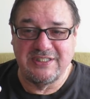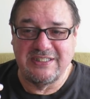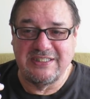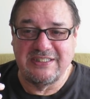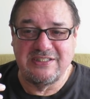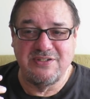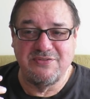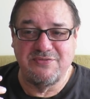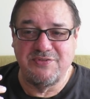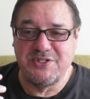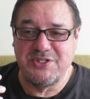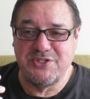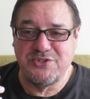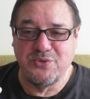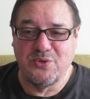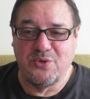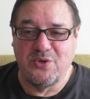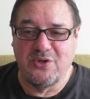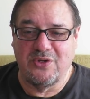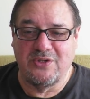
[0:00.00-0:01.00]

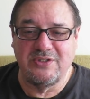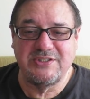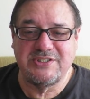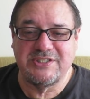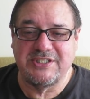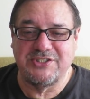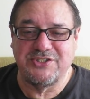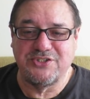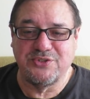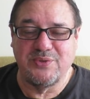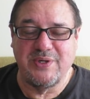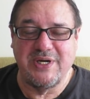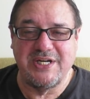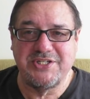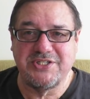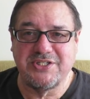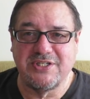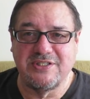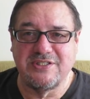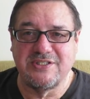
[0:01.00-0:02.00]
Individual
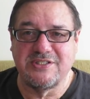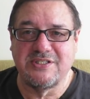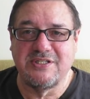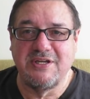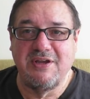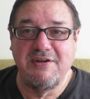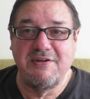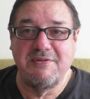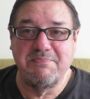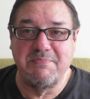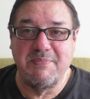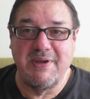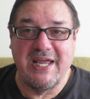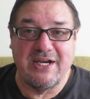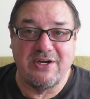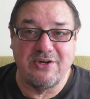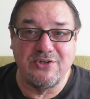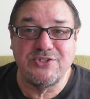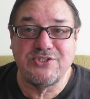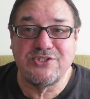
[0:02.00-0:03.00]
situations
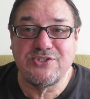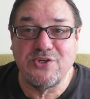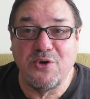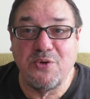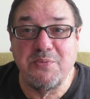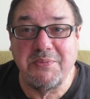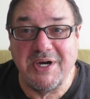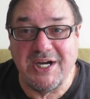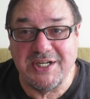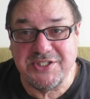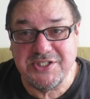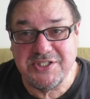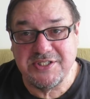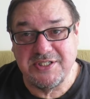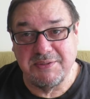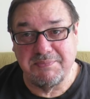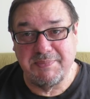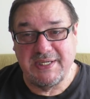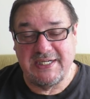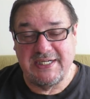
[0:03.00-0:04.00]
matter so
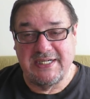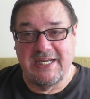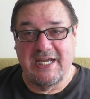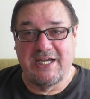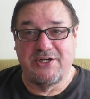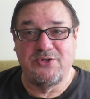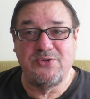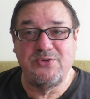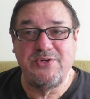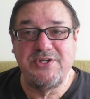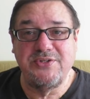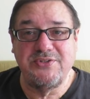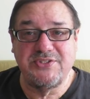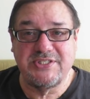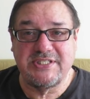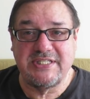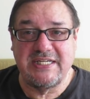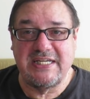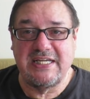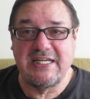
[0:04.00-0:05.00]
much depending on who you
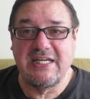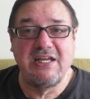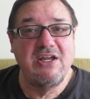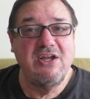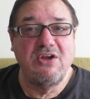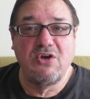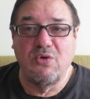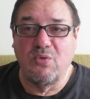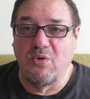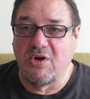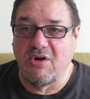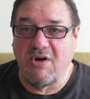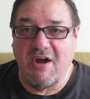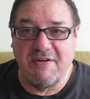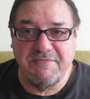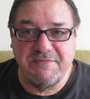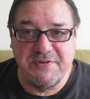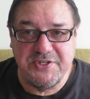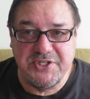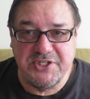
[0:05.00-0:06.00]
see, what
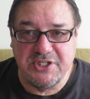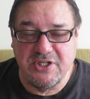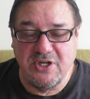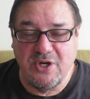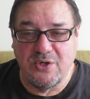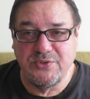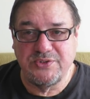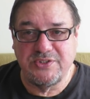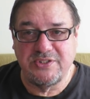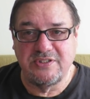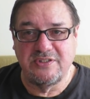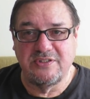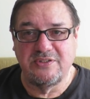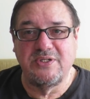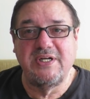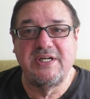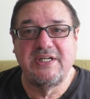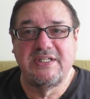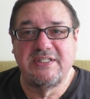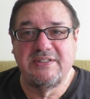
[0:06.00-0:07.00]
office you go
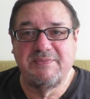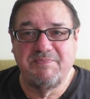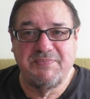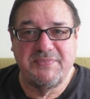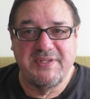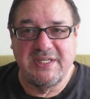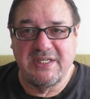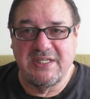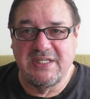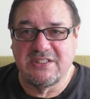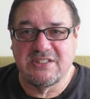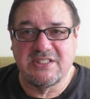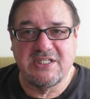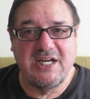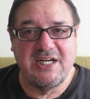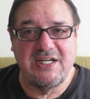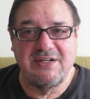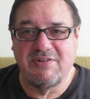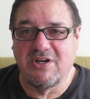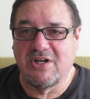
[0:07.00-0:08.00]
to. It's
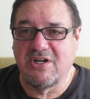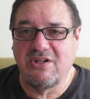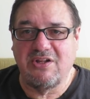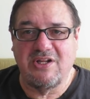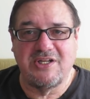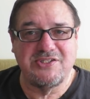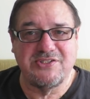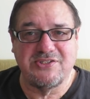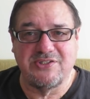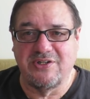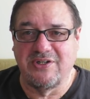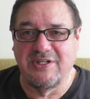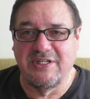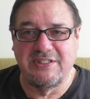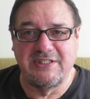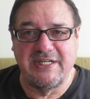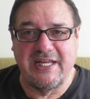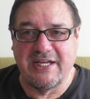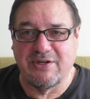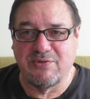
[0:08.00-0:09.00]
kind of a cluster
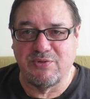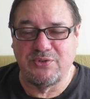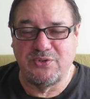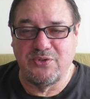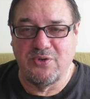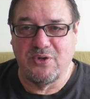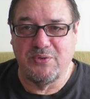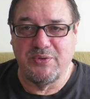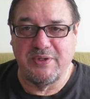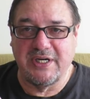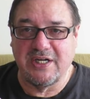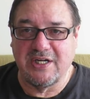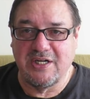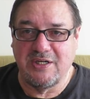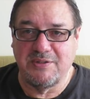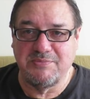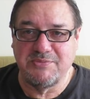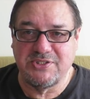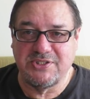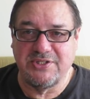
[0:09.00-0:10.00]
in Ecuador when it
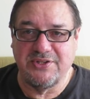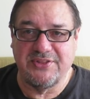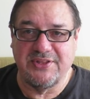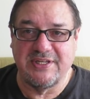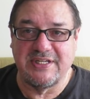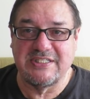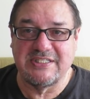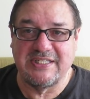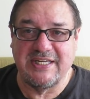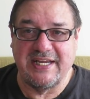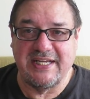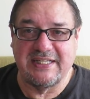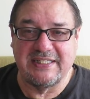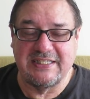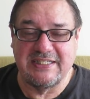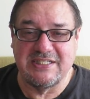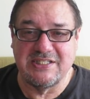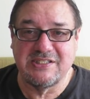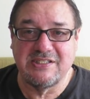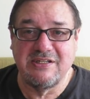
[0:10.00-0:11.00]
comes to things like
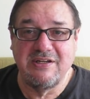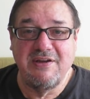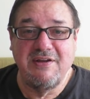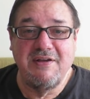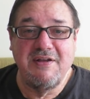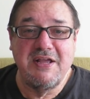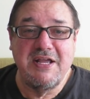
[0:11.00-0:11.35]
this.